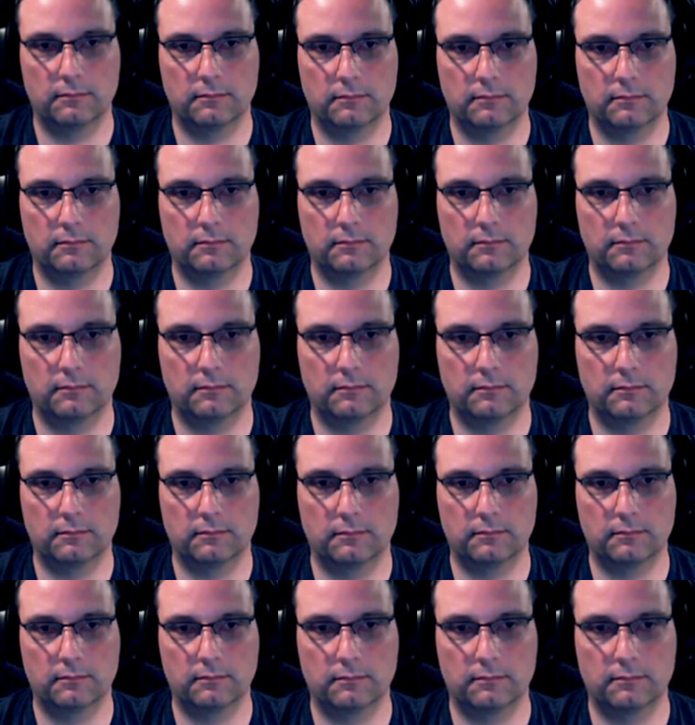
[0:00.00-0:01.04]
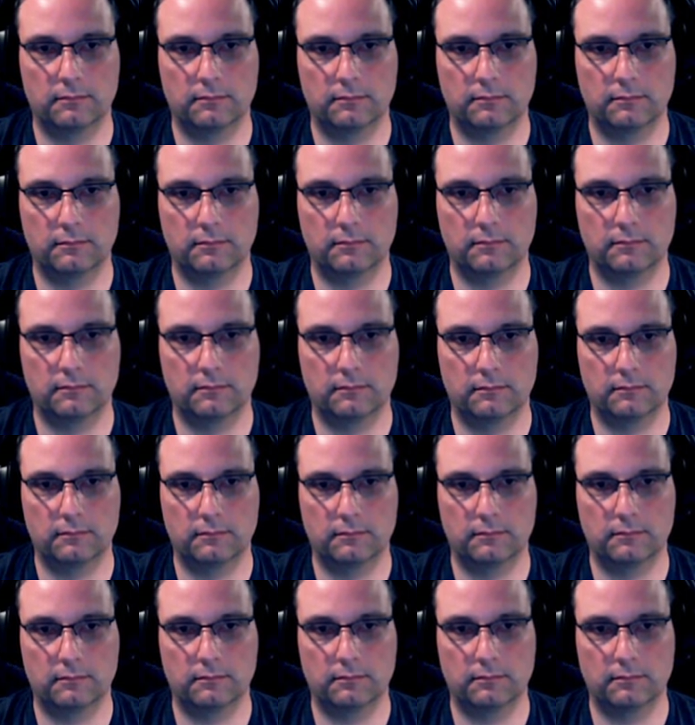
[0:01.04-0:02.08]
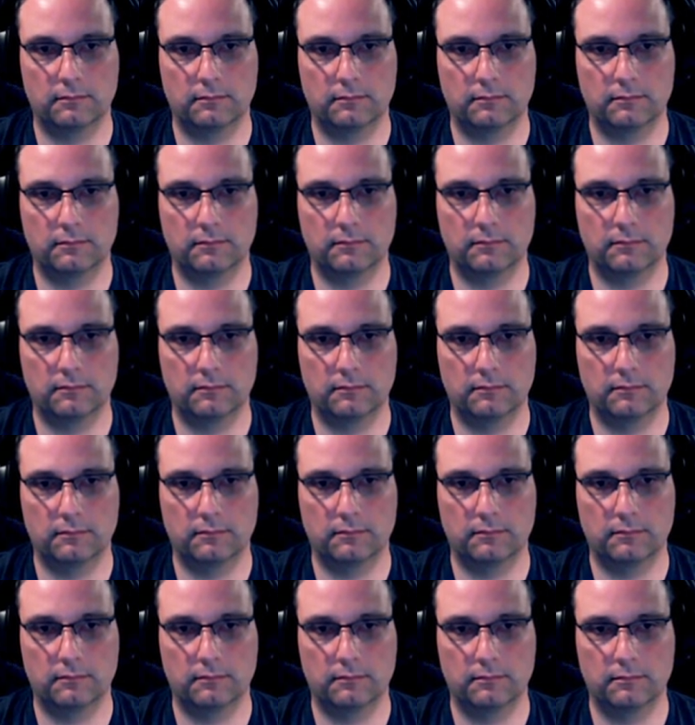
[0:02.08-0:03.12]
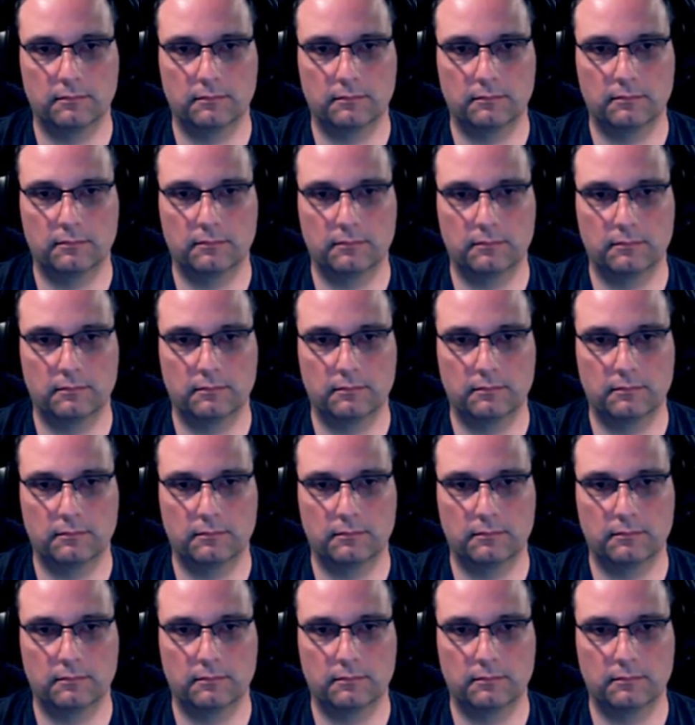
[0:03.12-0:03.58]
This person isn't speaking.